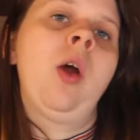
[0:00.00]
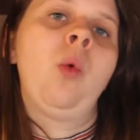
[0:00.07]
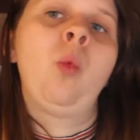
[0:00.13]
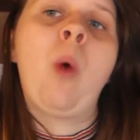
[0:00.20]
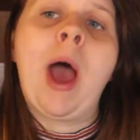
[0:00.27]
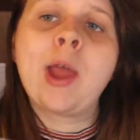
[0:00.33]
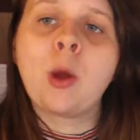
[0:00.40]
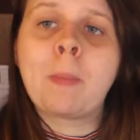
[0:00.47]

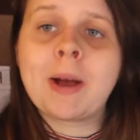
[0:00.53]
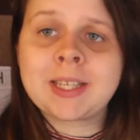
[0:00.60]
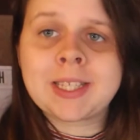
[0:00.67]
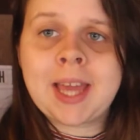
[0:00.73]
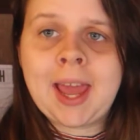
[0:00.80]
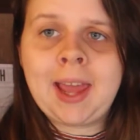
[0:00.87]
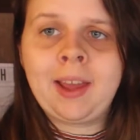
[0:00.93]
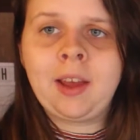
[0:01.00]
where you're
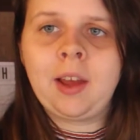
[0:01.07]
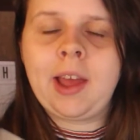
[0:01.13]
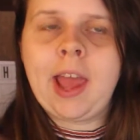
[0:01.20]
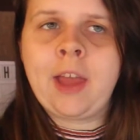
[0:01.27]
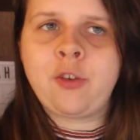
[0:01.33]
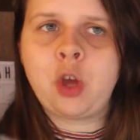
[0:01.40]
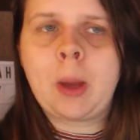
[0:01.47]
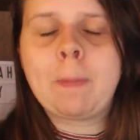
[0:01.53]
busking,
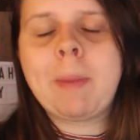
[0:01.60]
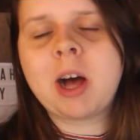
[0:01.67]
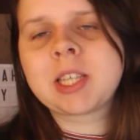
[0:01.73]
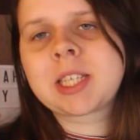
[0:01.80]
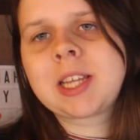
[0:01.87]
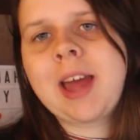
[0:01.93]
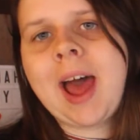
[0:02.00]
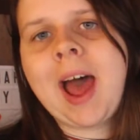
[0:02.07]
if you can
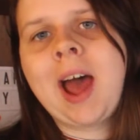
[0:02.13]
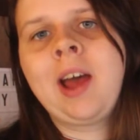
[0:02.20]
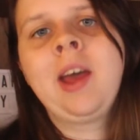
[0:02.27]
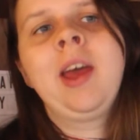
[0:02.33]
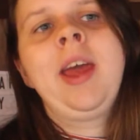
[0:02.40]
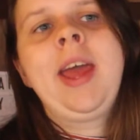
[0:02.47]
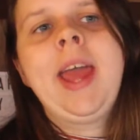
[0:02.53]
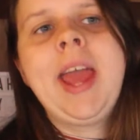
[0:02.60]
busk there,
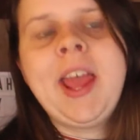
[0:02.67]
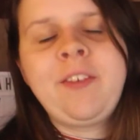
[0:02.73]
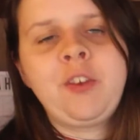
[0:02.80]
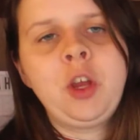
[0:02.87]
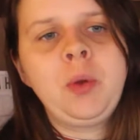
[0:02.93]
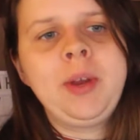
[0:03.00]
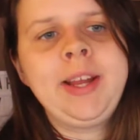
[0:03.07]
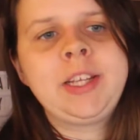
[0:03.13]
if
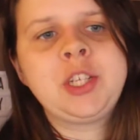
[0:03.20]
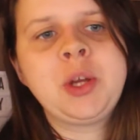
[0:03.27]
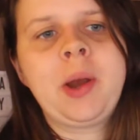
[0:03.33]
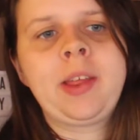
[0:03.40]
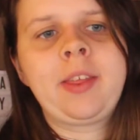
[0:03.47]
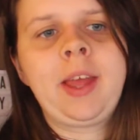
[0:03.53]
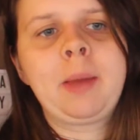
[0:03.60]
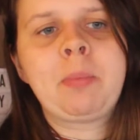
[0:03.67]
you need to do
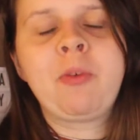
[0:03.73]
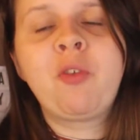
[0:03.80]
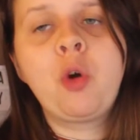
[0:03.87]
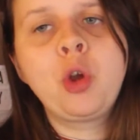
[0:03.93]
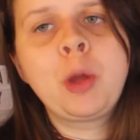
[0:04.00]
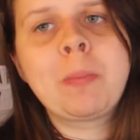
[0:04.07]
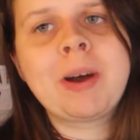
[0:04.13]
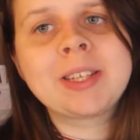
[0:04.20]
anything
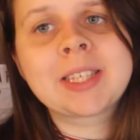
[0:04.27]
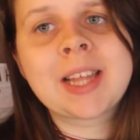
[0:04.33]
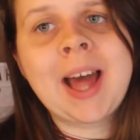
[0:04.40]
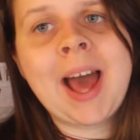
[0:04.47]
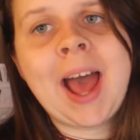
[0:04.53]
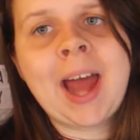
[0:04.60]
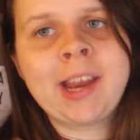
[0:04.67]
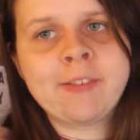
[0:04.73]
before you busk
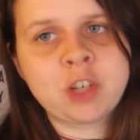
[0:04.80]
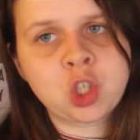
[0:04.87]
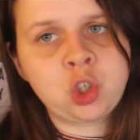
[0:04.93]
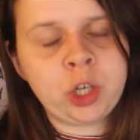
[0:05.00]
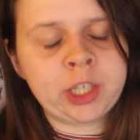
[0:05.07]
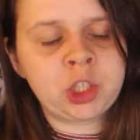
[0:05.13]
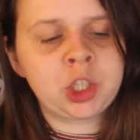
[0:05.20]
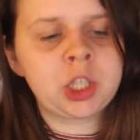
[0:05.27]
there, any
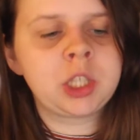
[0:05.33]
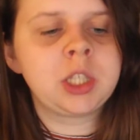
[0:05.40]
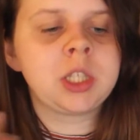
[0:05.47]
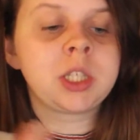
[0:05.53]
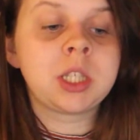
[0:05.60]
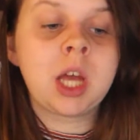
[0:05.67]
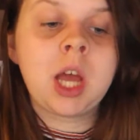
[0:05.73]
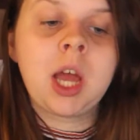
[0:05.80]

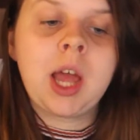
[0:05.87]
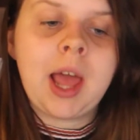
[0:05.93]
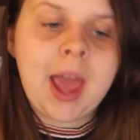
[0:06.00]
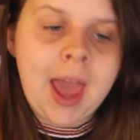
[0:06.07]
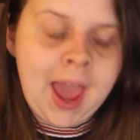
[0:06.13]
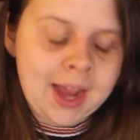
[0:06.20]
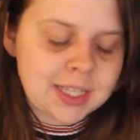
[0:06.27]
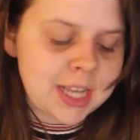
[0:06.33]
restrictions,
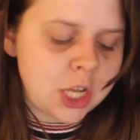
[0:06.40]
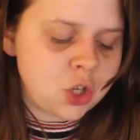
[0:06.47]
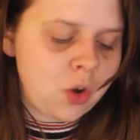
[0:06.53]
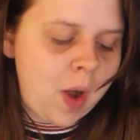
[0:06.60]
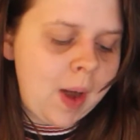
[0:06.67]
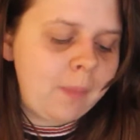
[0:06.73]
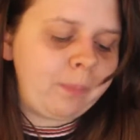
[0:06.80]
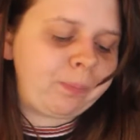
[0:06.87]

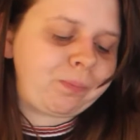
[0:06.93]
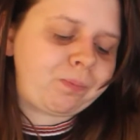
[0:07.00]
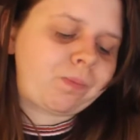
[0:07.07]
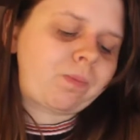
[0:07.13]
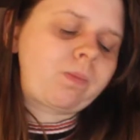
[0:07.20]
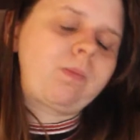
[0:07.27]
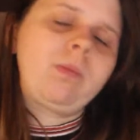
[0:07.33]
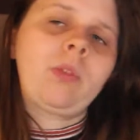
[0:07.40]
etc.
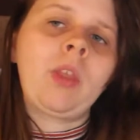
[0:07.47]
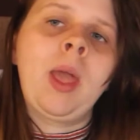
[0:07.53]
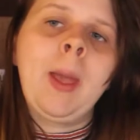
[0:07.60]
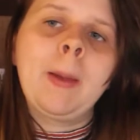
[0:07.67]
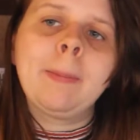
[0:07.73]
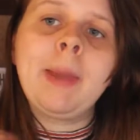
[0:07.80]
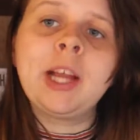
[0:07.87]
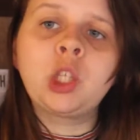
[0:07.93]

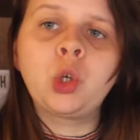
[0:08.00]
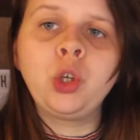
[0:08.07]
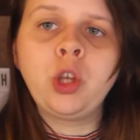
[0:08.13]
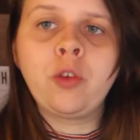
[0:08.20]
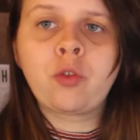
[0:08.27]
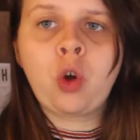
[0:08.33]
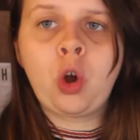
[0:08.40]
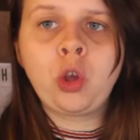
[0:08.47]
Make sure
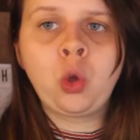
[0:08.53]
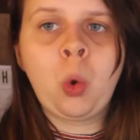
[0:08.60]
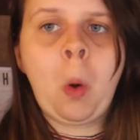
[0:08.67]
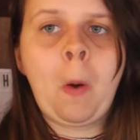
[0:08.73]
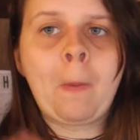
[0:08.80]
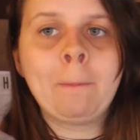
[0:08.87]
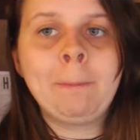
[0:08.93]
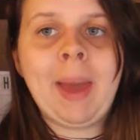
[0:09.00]
you've got
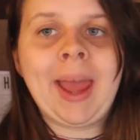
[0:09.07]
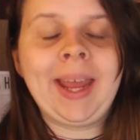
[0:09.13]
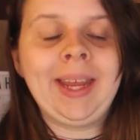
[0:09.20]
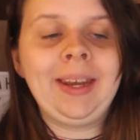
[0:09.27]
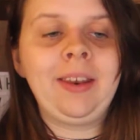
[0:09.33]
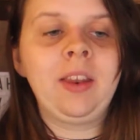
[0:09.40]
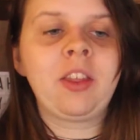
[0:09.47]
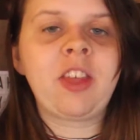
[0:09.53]
your
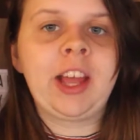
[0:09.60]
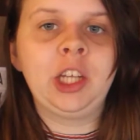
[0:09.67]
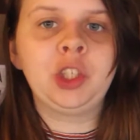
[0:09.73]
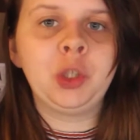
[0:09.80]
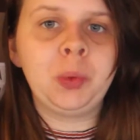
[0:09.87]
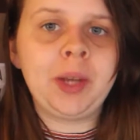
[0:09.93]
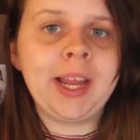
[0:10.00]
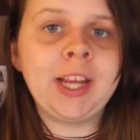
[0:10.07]
main
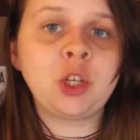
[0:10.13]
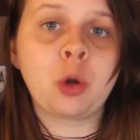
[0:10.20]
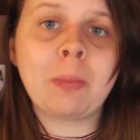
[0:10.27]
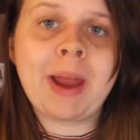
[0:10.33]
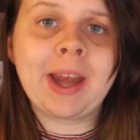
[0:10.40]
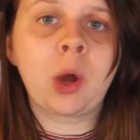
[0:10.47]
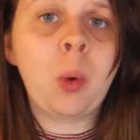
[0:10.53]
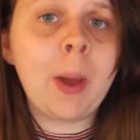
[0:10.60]
things you need, your
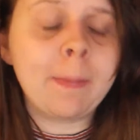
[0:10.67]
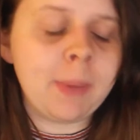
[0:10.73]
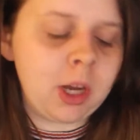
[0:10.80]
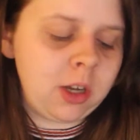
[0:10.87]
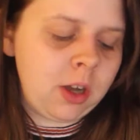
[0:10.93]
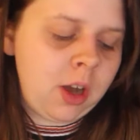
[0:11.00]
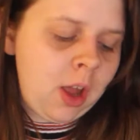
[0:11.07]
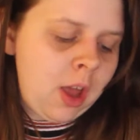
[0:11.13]
main equipment.